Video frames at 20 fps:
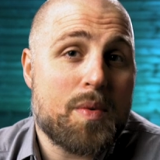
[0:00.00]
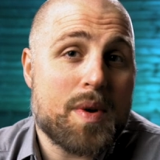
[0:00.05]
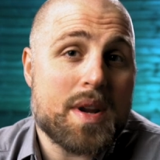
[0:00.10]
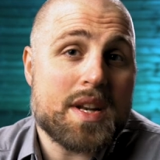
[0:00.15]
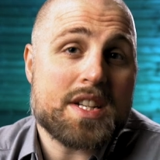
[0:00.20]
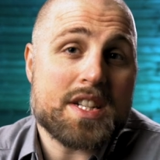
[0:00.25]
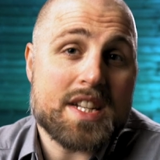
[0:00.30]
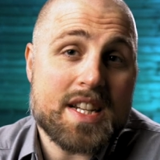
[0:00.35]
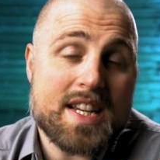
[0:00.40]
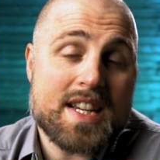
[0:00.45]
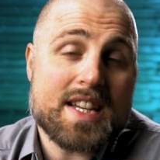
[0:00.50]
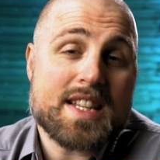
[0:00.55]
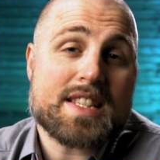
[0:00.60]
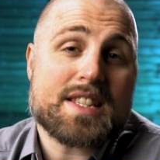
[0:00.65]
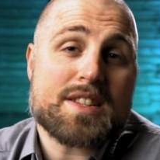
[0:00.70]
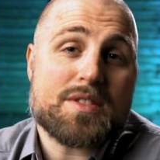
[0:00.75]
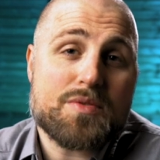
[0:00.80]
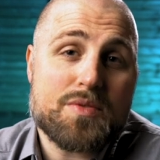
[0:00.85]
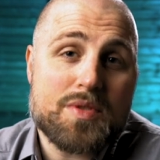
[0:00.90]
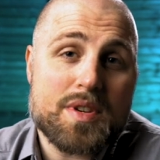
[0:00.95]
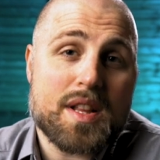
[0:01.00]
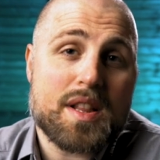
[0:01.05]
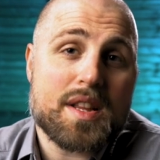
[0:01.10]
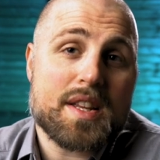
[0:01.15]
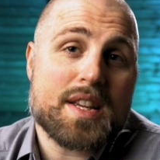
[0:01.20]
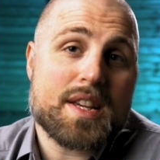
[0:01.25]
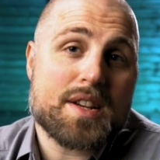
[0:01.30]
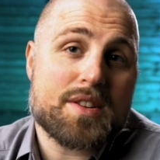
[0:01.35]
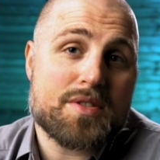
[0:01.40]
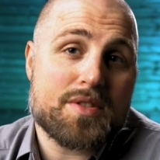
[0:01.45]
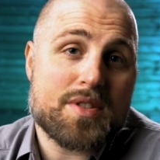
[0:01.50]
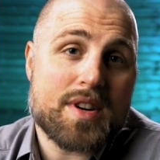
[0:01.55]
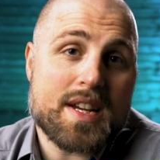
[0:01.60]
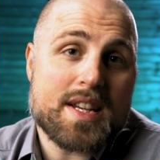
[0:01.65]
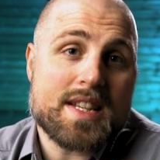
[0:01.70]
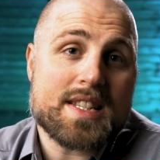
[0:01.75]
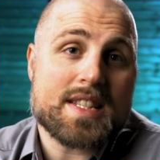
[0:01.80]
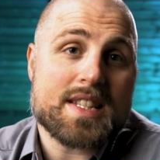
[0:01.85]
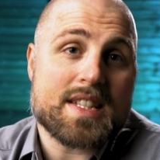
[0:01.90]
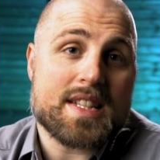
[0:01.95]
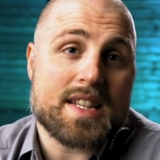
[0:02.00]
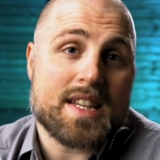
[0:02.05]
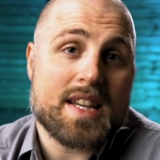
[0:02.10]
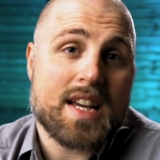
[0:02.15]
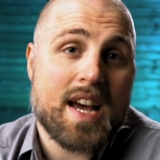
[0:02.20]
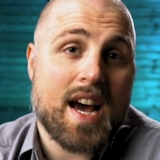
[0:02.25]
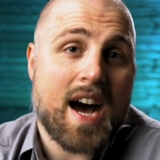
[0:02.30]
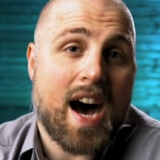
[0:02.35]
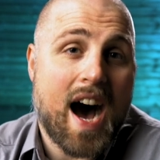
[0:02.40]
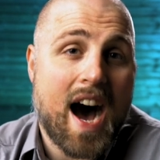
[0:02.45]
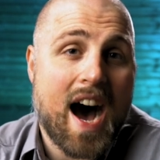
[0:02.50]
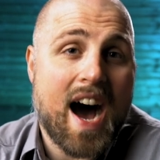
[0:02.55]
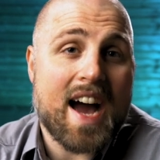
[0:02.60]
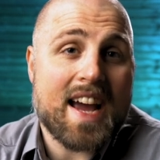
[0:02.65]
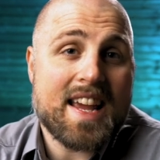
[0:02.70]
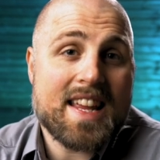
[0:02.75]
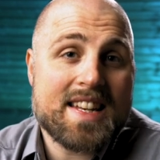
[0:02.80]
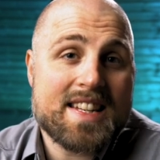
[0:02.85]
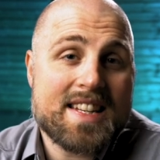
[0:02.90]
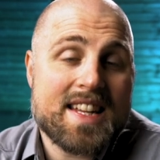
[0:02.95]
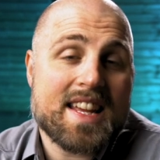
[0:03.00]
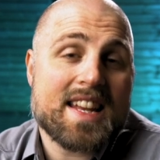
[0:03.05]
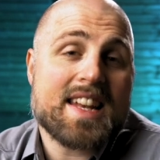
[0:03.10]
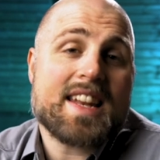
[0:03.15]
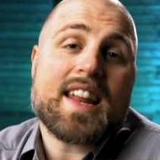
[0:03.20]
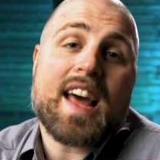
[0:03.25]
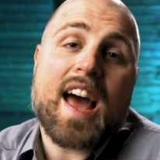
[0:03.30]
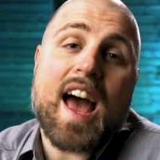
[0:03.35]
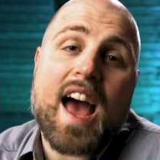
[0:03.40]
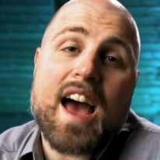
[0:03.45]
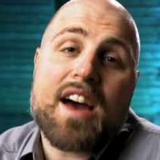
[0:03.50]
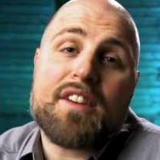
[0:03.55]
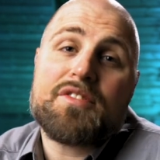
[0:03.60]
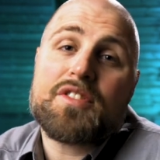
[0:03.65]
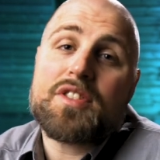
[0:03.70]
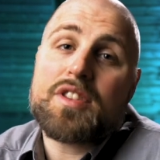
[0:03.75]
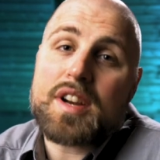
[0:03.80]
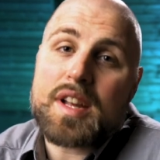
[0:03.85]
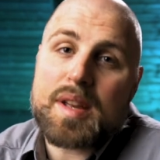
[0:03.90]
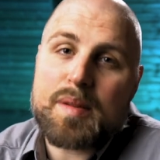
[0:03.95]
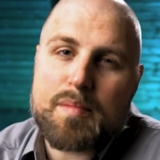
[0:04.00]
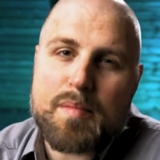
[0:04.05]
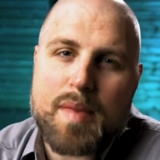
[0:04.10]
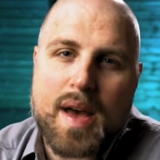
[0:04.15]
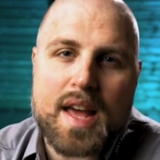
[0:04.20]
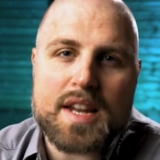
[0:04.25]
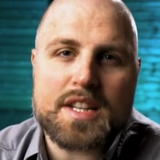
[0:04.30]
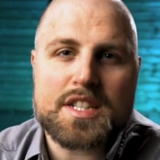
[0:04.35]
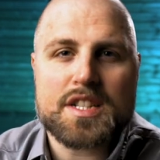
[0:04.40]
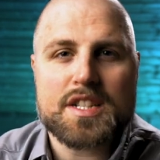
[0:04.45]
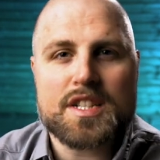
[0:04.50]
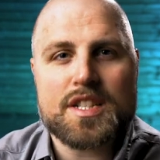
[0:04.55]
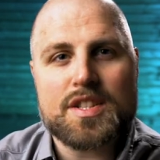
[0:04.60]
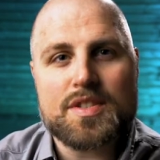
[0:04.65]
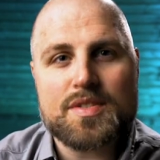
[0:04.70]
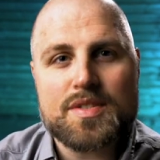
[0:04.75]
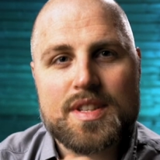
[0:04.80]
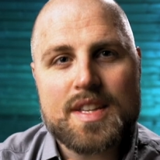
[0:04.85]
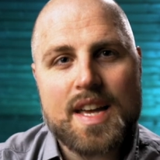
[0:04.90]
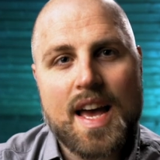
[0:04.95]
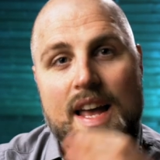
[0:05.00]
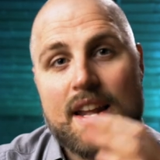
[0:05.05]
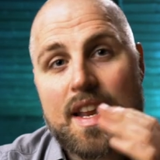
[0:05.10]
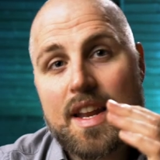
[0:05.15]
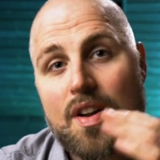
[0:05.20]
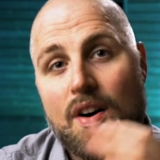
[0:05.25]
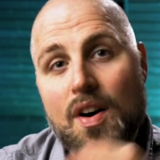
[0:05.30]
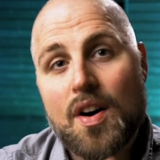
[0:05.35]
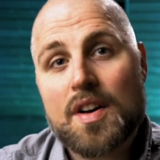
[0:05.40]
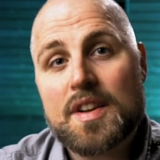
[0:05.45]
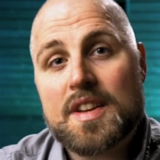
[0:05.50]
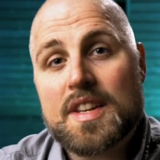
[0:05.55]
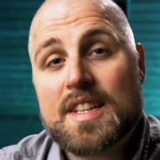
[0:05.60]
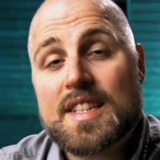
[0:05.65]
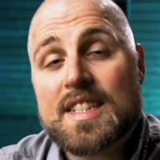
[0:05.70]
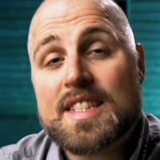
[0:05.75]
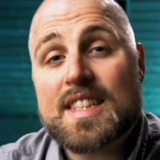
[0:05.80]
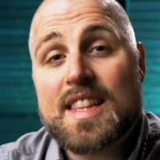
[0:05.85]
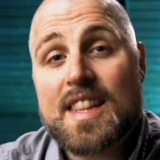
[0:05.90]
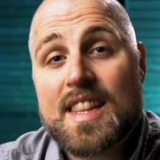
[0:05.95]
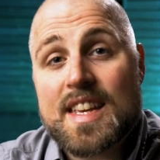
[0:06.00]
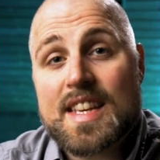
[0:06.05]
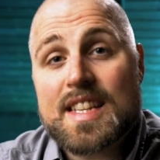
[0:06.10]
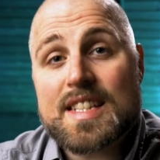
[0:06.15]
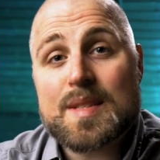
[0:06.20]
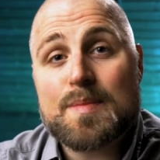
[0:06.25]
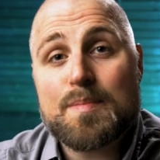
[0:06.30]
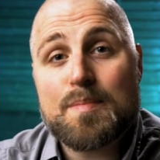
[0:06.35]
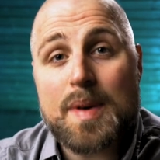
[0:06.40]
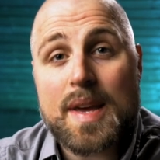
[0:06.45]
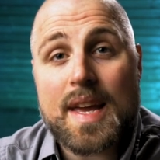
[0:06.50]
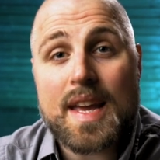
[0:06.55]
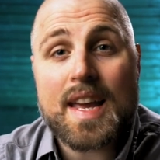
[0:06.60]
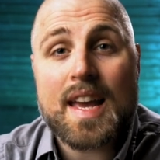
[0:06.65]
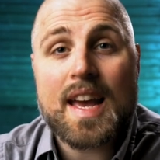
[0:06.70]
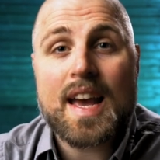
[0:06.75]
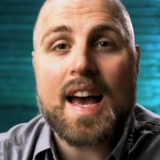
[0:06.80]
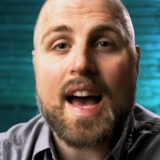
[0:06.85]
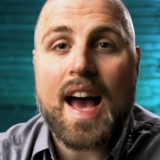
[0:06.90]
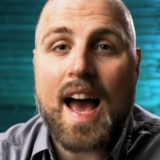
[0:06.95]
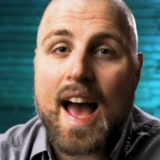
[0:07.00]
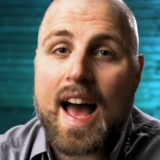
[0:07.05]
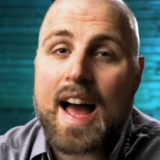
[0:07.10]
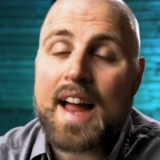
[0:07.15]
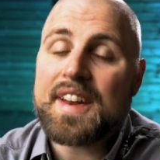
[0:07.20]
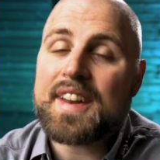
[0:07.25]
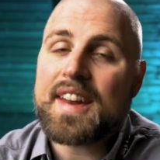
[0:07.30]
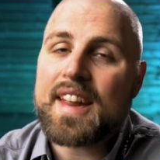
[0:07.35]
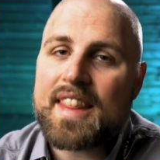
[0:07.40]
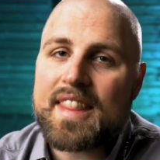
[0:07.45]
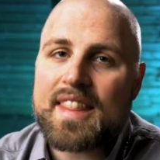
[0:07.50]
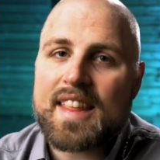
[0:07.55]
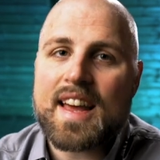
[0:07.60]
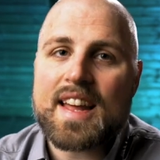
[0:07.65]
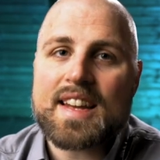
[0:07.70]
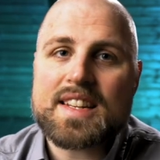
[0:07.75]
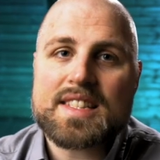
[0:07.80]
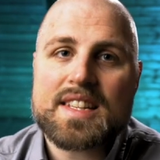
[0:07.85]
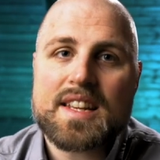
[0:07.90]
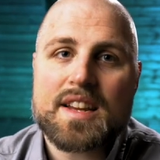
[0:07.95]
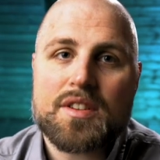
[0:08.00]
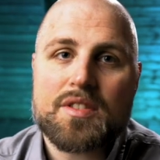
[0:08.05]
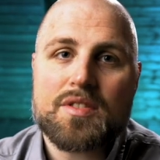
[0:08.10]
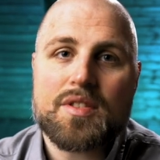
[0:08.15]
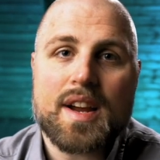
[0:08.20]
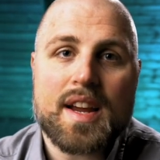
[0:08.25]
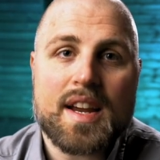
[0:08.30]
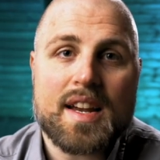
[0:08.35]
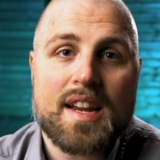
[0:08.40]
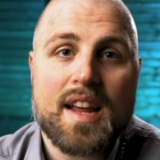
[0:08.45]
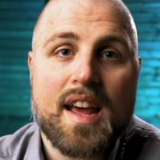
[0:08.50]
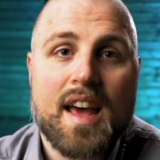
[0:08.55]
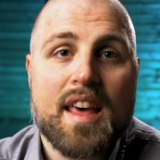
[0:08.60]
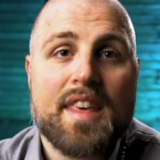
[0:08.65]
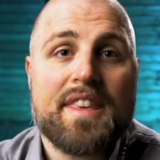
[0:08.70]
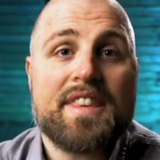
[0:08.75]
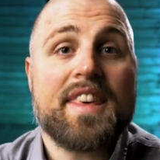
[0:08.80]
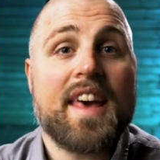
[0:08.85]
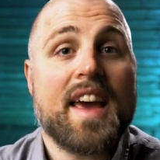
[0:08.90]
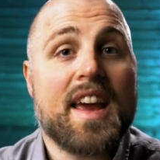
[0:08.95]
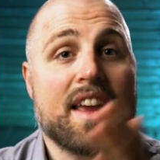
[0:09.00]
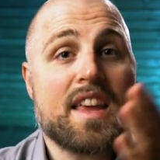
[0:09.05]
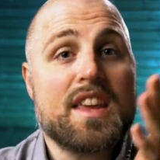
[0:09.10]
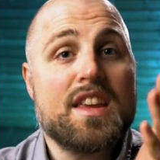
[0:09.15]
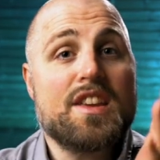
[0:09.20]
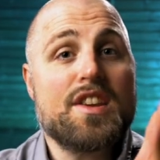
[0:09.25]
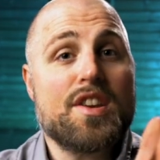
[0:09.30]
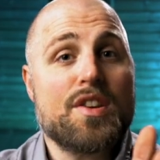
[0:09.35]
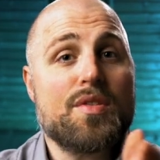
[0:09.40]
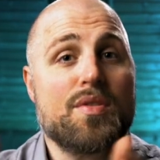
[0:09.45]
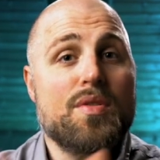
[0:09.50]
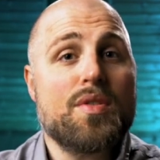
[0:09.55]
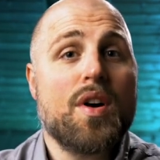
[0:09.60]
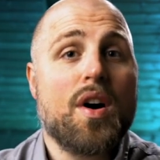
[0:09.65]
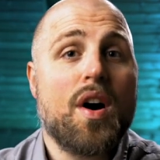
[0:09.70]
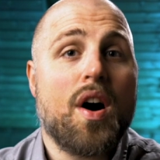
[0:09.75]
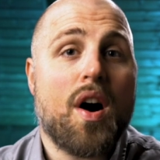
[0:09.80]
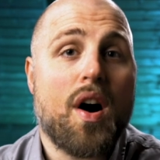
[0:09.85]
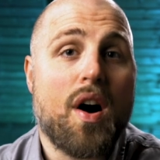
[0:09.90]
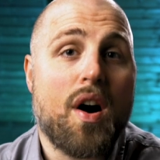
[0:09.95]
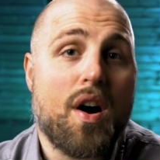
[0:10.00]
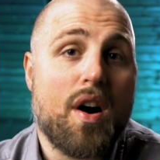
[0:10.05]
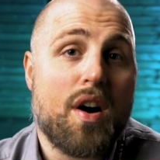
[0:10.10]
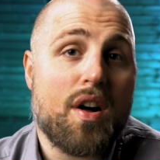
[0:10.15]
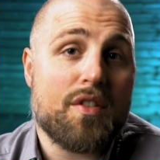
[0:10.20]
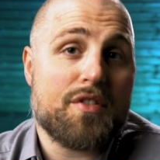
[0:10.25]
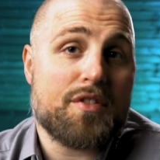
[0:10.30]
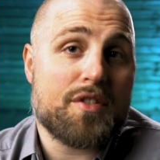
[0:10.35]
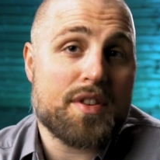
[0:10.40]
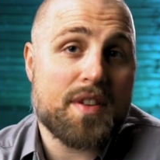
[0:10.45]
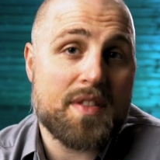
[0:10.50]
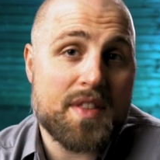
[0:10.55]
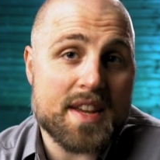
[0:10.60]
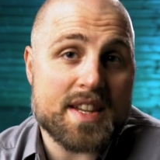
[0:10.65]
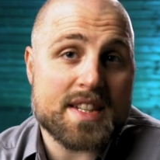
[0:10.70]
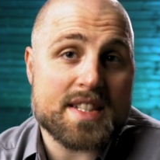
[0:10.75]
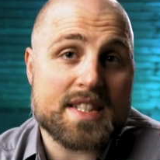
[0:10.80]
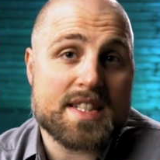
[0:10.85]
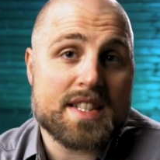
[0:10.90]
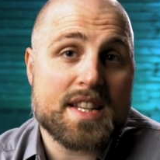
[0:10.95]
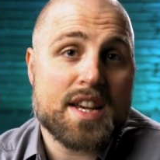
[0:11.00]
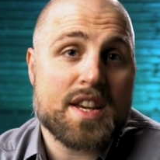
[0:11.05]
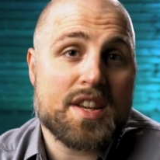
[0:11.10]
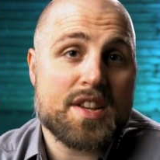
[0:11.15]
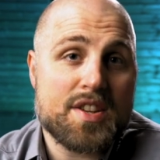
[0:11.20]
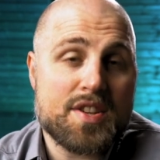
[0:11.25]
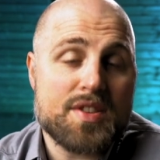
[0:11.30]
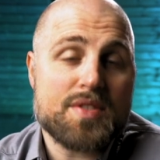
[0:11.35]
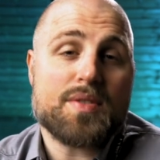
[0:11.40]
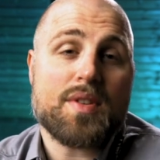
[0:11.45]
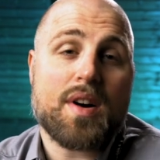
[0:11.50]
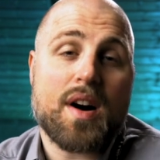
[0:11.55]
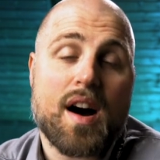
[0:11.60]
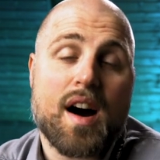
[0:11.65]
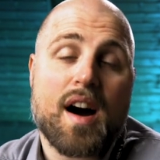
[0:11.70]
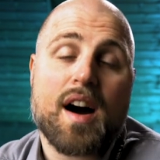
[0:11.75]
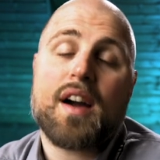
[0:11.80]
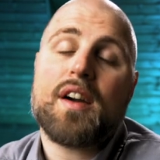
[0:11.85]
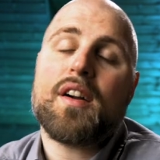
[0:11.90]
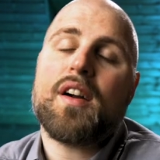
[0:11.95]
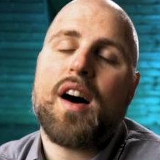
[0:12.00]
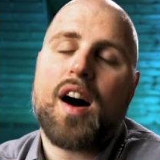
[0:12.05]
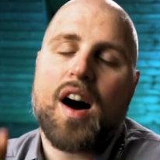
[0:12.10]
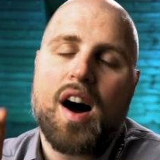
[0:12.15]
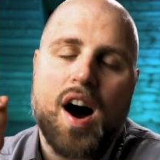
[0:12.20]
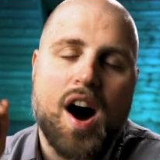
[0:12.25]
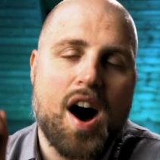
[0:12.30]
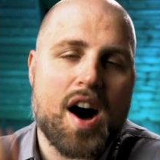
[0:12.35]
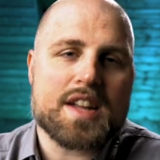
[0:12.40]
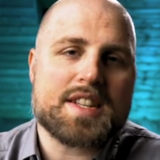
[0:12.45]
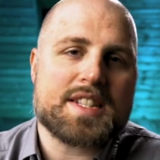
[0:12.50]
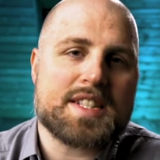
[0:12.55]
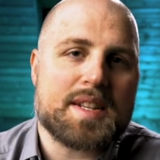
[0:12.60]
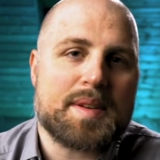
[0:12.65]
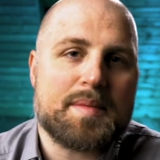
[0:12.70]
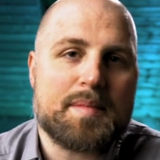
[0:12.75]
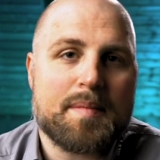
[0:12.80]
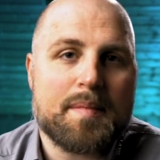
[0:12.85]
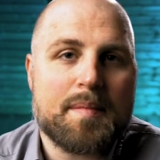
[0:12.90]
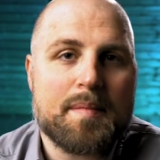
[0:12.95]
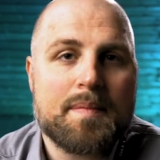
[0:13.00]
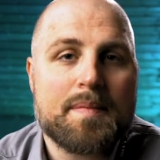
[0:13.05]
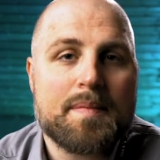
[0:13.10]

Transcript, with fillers: which is really crazy. I didn't ever imagine to get an audience this big, and that's great. Thank you all for this, you are awesome!